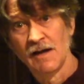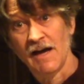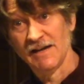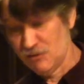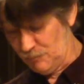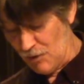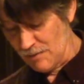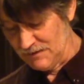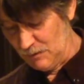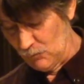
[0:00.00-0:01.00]
As you're
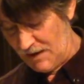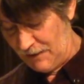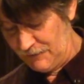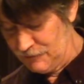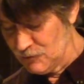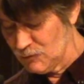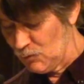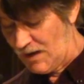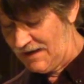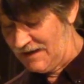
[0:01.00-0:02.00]
probably aware, the
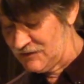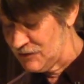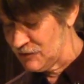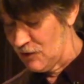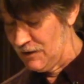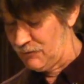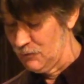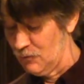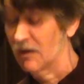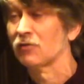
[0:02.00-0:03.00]
UUA has just gone
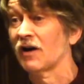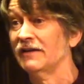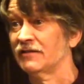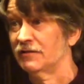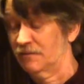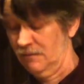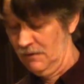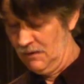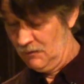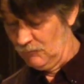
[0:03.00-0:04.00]
through a crisis
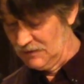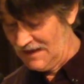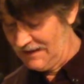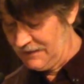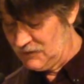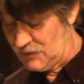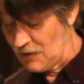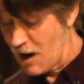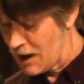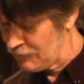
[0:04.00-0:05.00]
related to
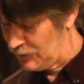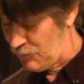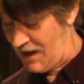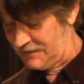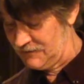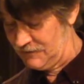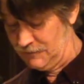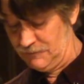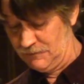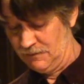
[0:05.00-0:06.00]
hiring
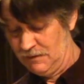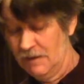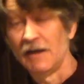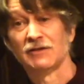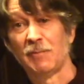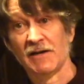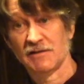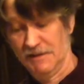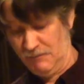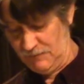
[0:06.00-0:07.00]
practices,
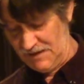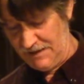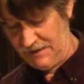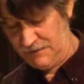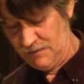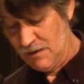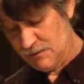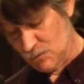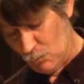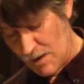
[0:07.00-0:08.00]
especially related
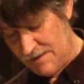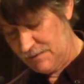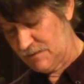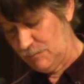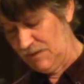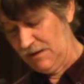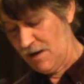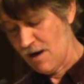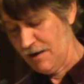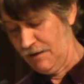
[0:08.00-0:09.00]
to whites being
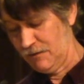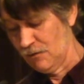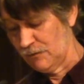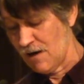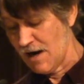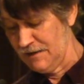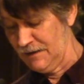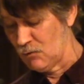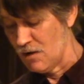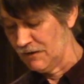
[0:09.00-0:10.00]
hired over highly
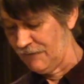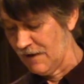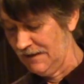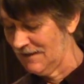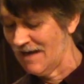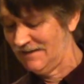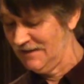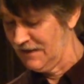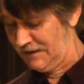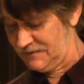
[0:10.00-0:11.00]
qualified
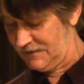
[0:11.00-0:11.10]
Latinx